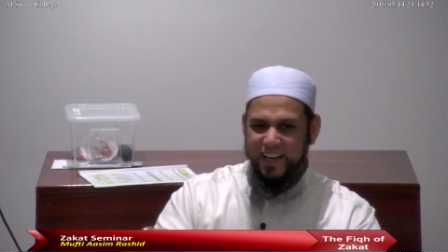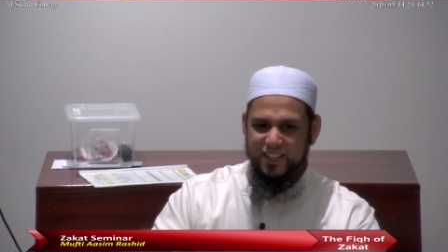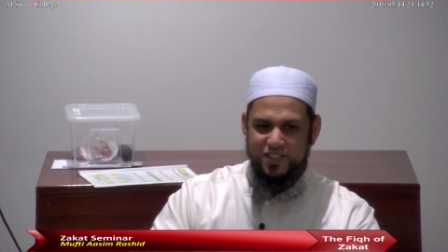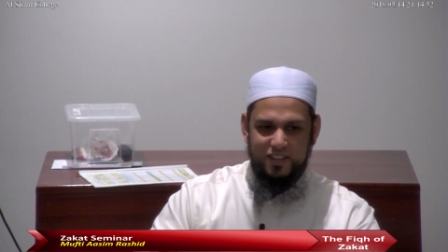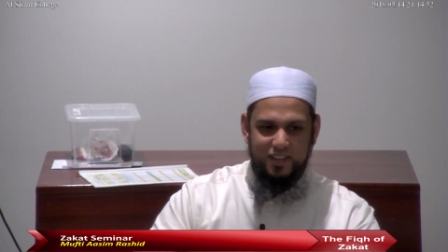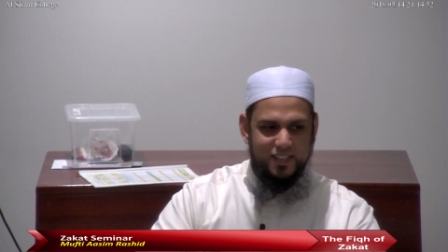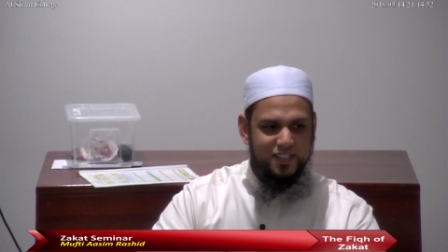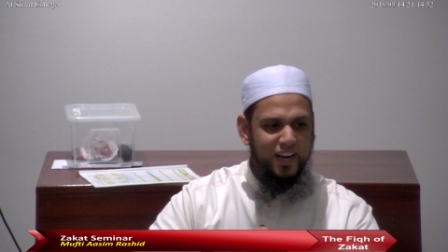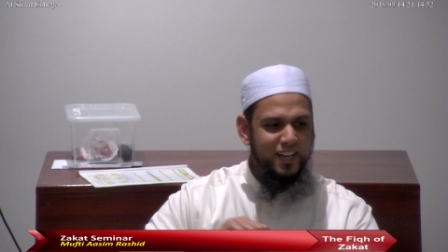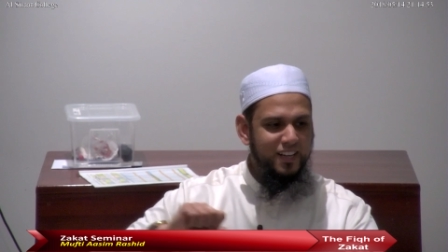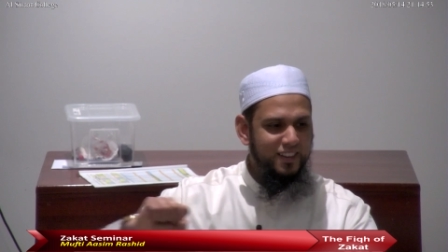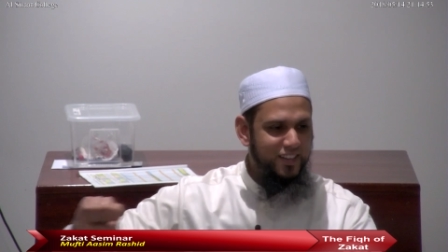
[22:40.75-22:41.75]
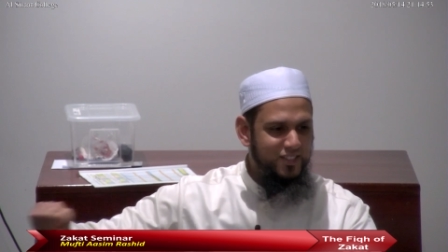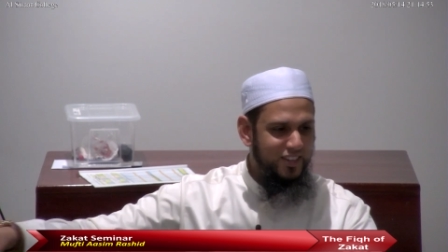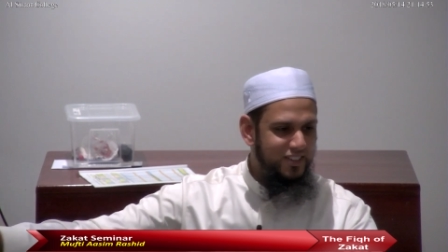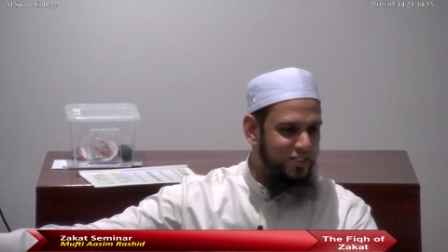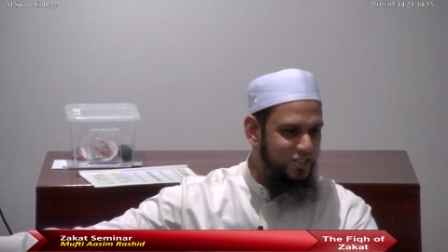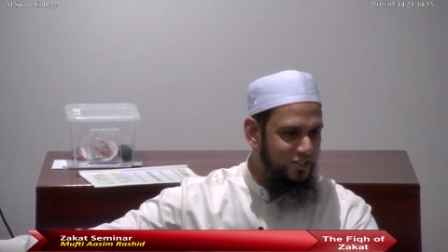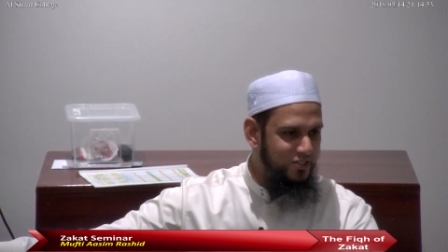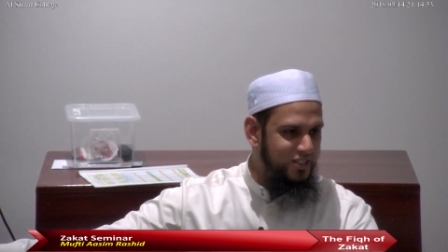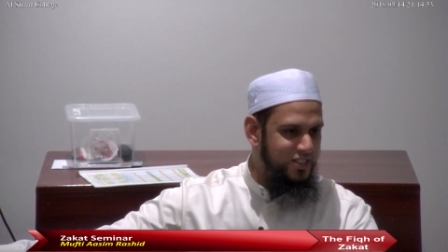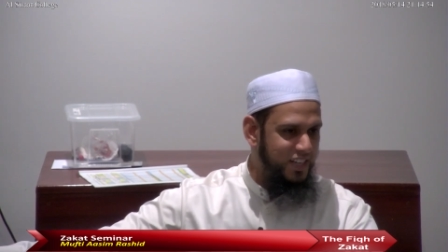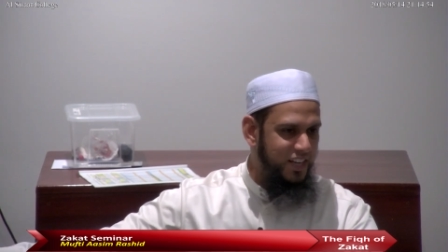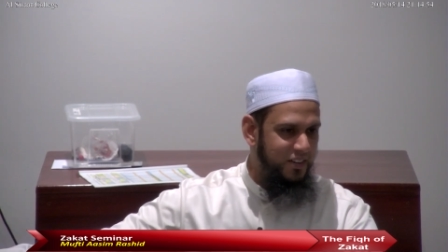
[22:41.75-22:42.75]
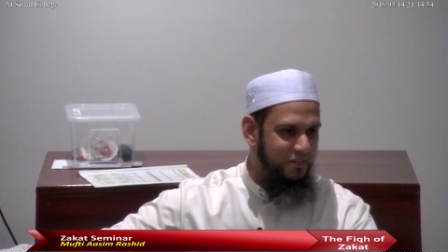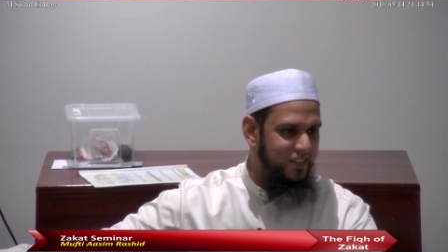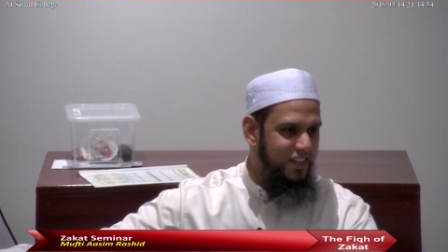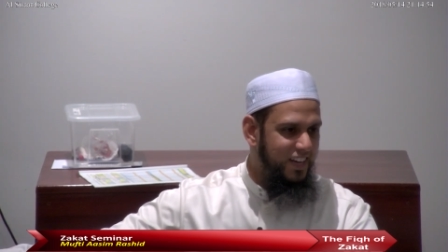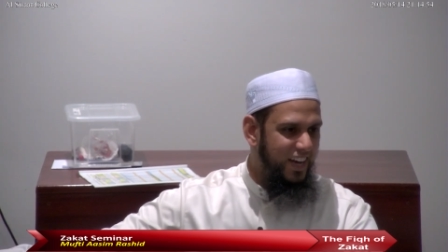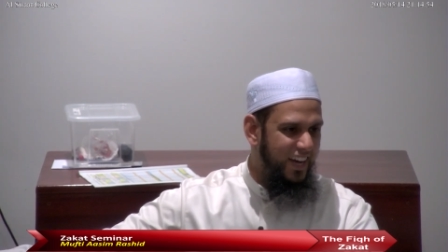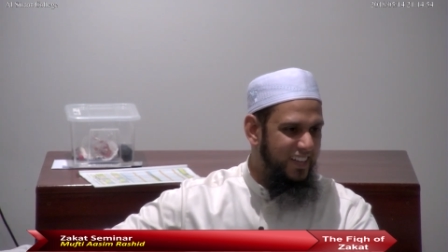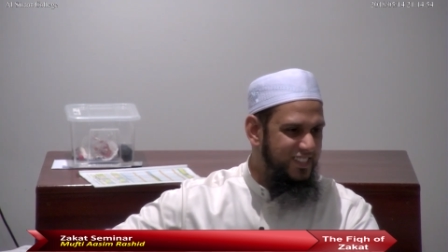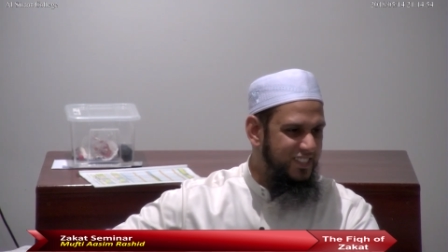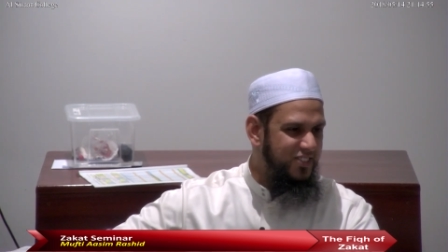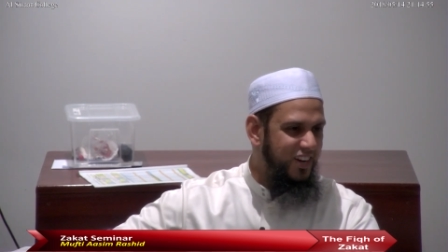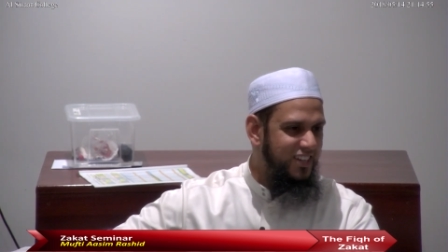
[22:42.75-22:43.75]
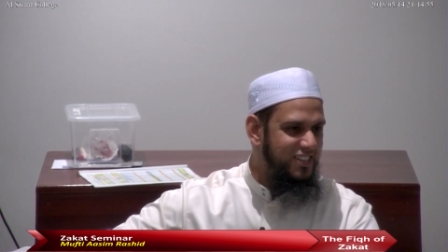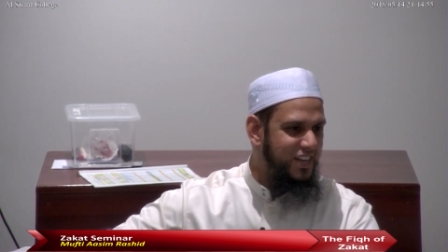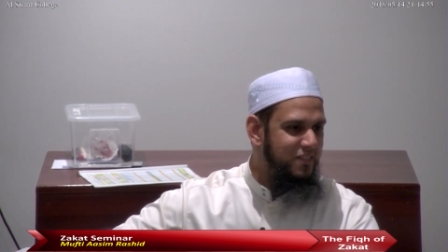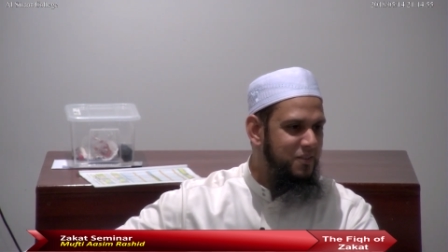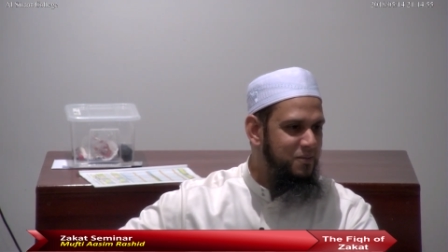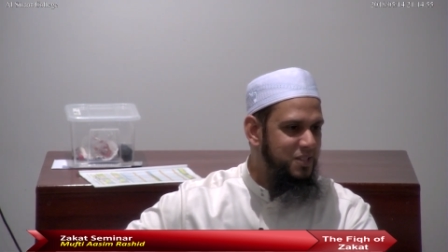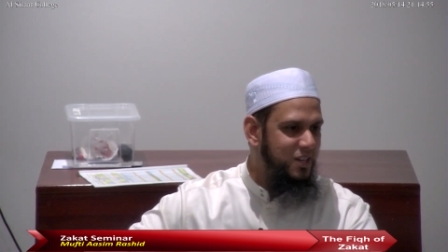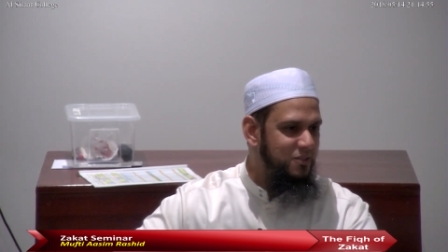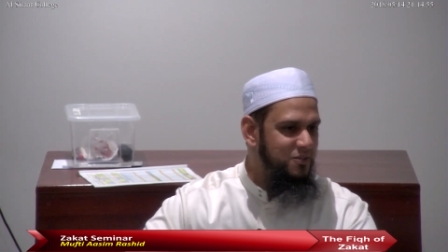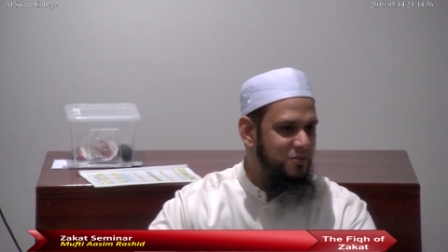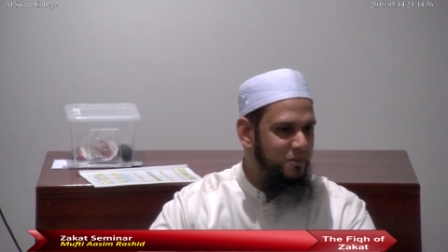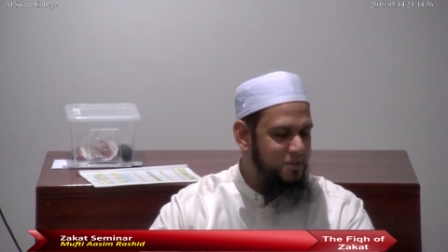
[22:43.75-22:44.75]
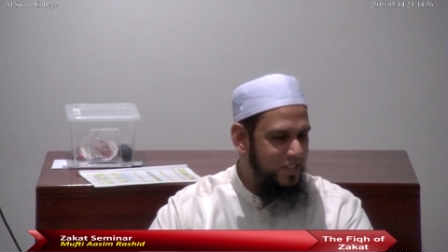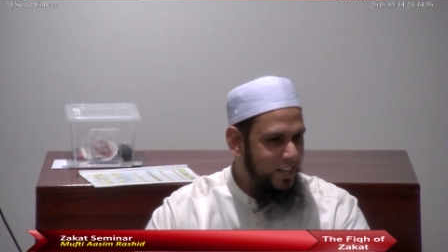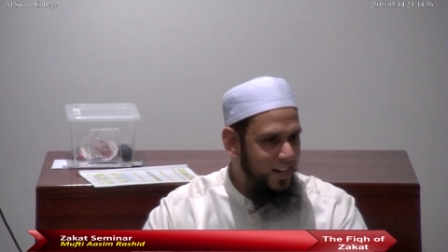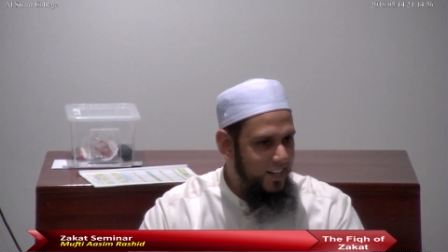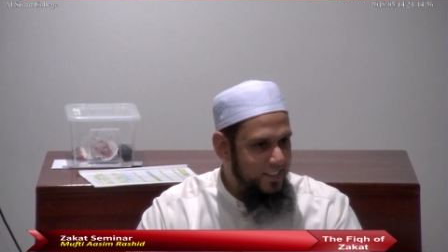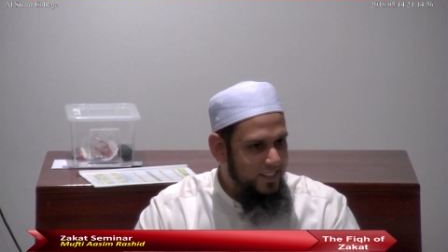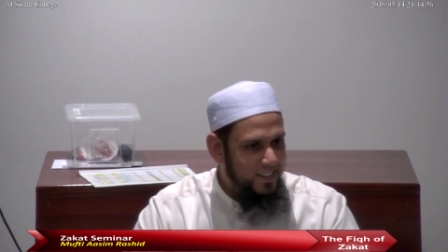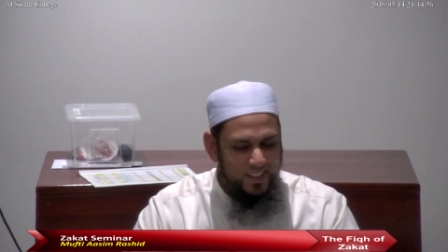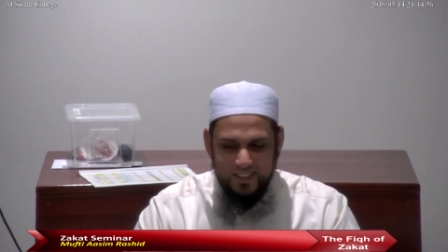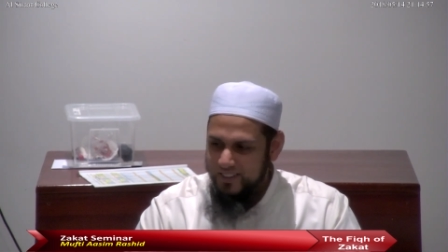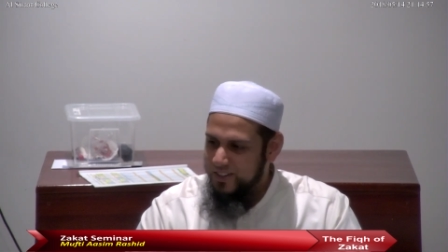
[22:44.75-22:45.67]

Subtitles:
and start assigning things on their children's name and try to save themselves from zakat.